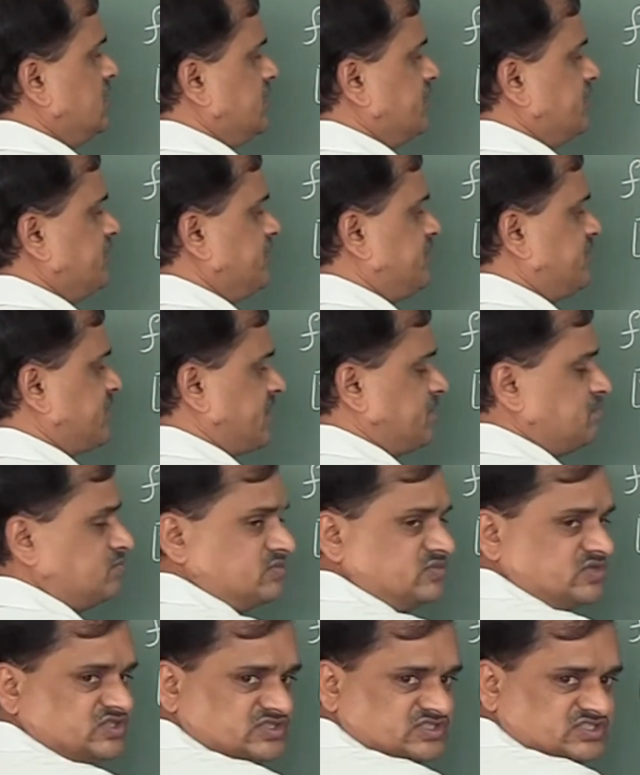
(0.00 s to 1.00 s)

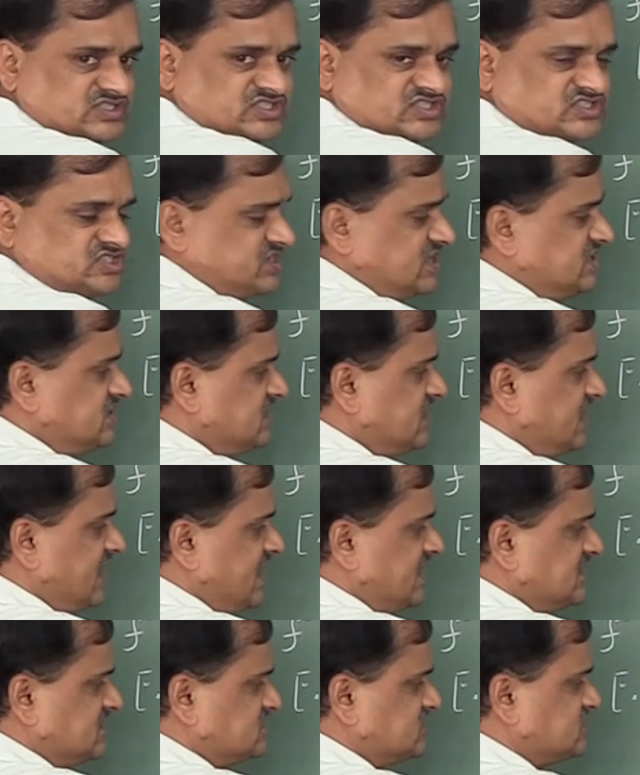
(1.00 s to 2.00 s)
from
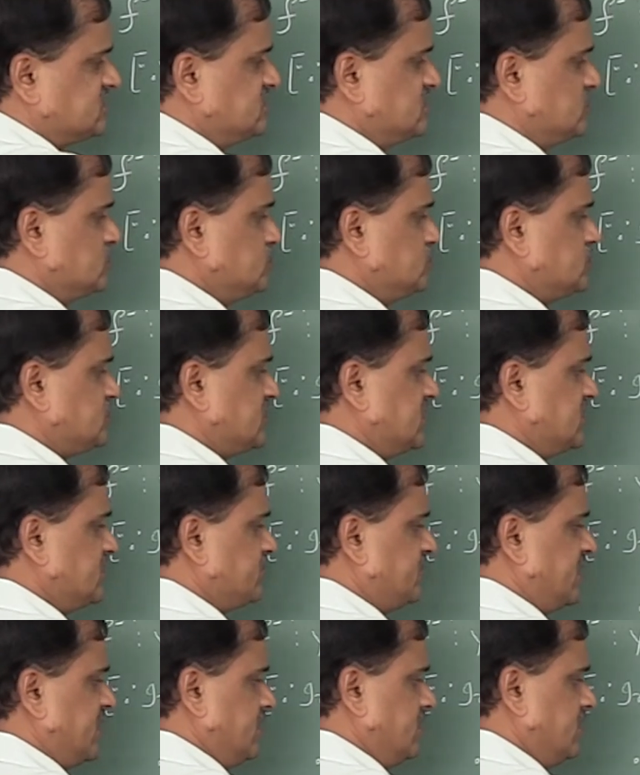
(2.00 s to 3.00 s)
set X to set
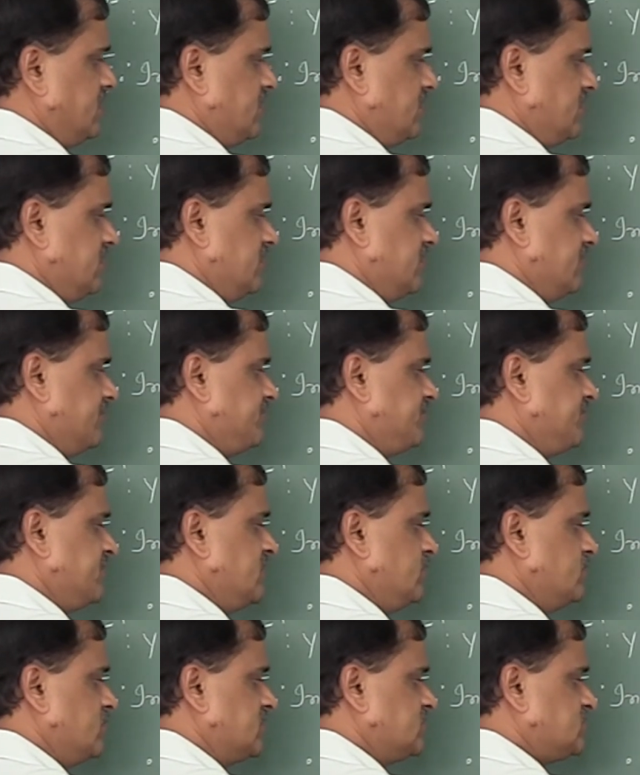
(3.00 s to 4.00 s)
Y. F
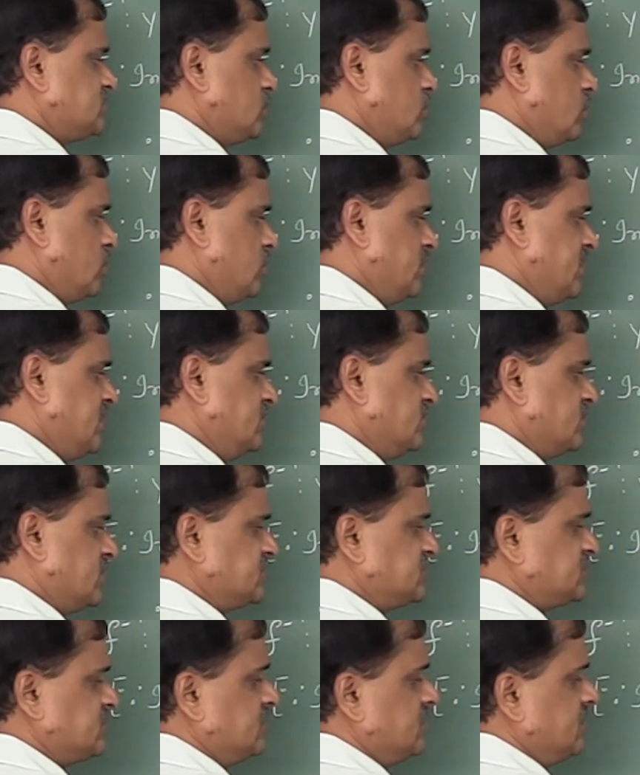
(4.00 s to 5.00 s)
inverse whole
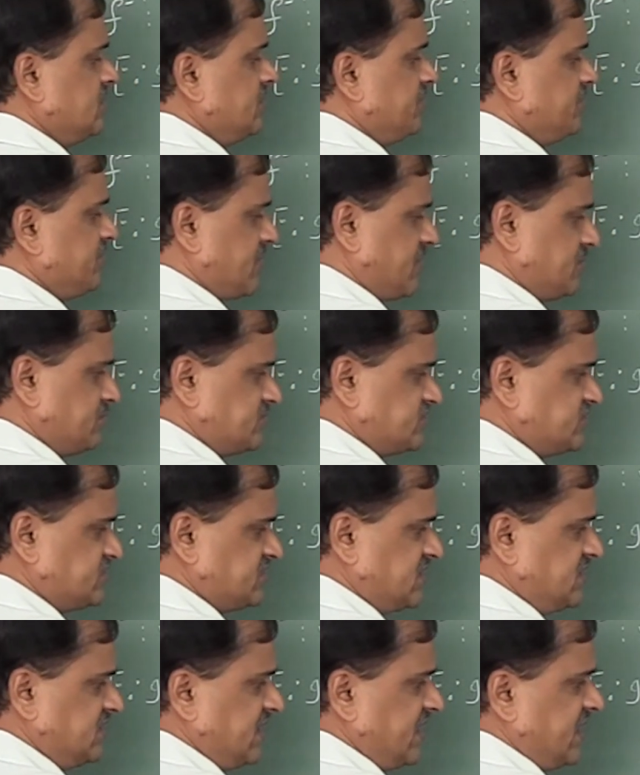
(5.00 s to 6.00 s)
inverse from
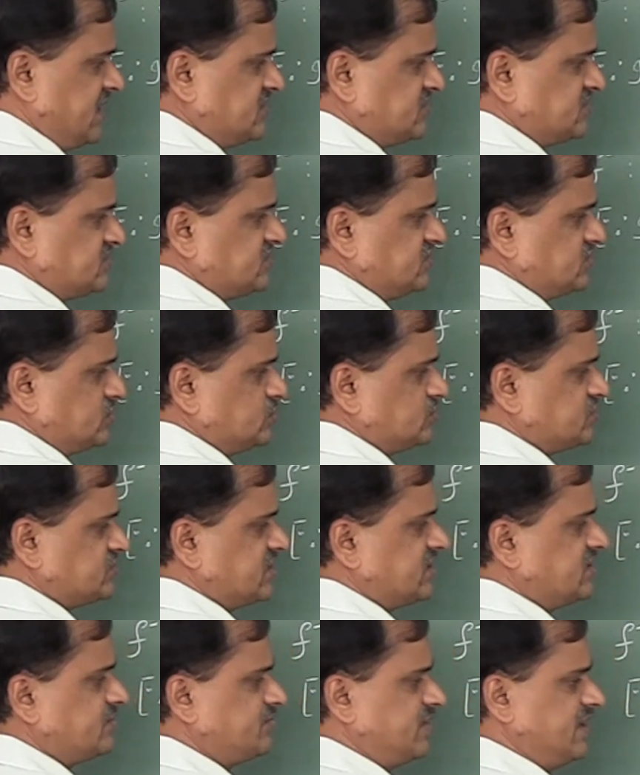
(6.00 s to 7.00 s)
set X to
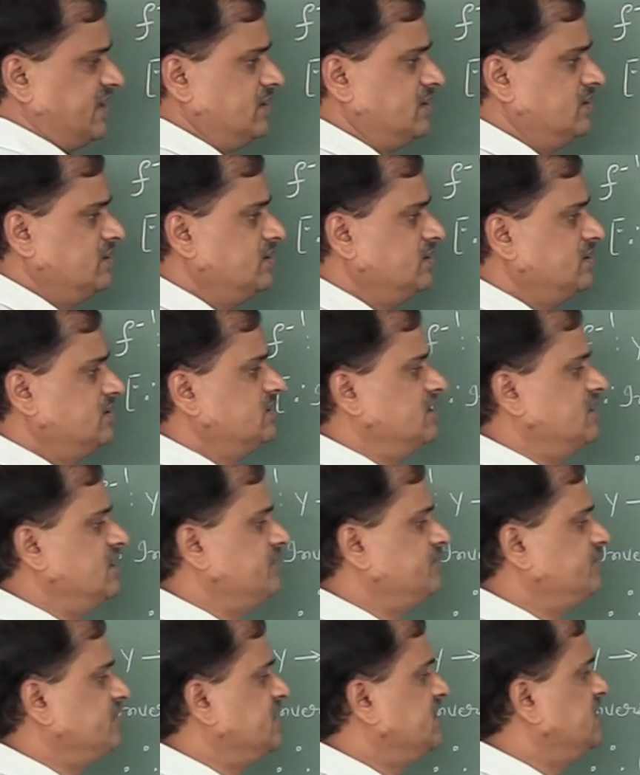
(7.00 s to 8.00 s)
set Y
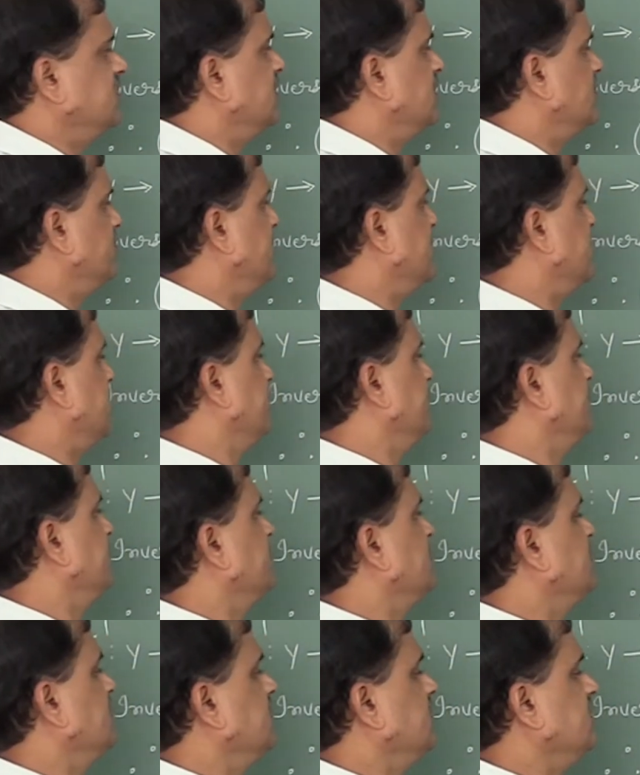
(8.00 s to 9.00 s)
defined by
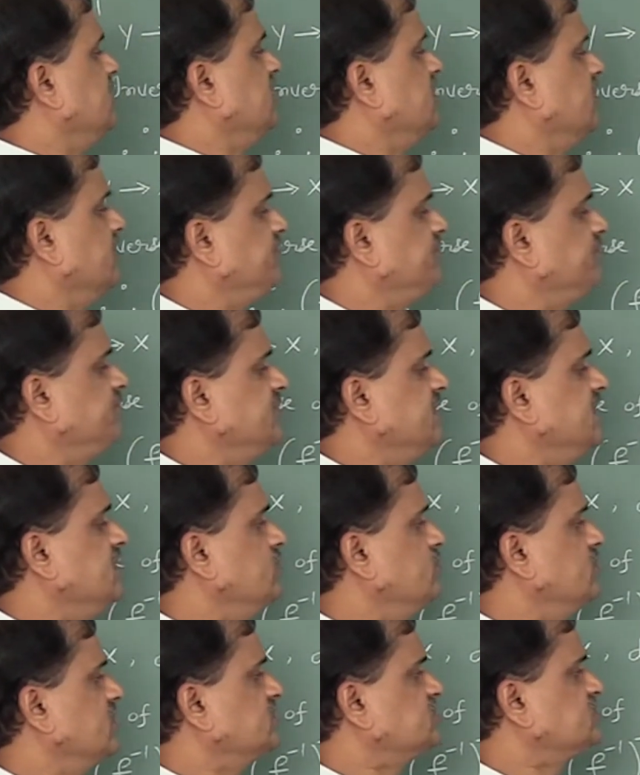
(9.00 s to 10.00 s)
F
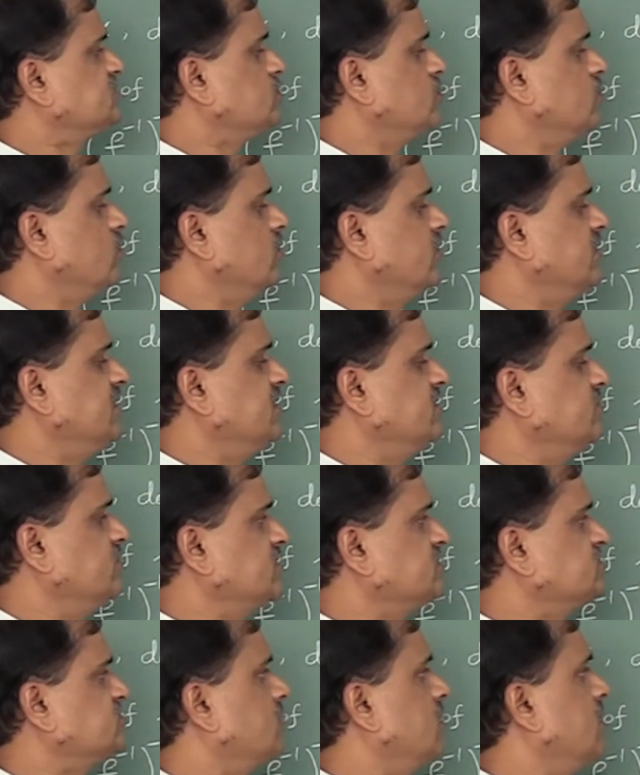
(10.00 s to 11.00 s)
inverse whole
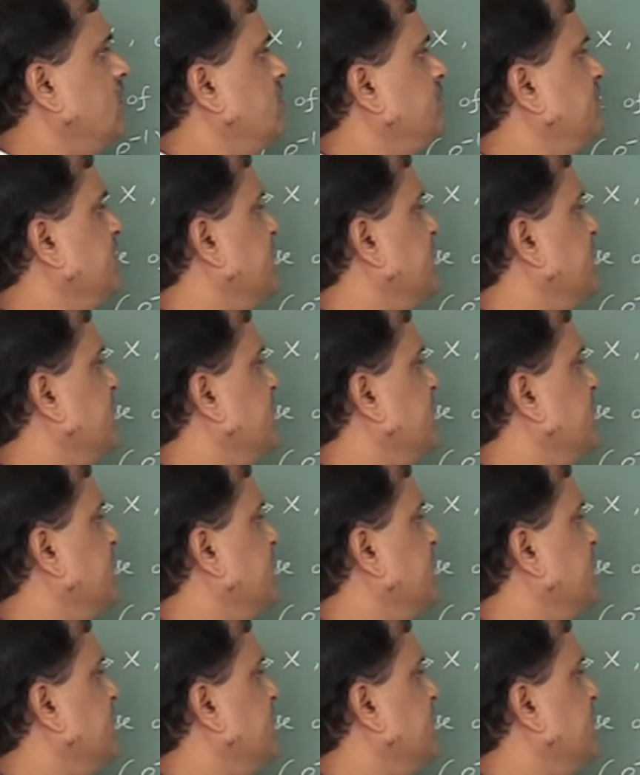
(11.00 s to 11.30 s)
inverse of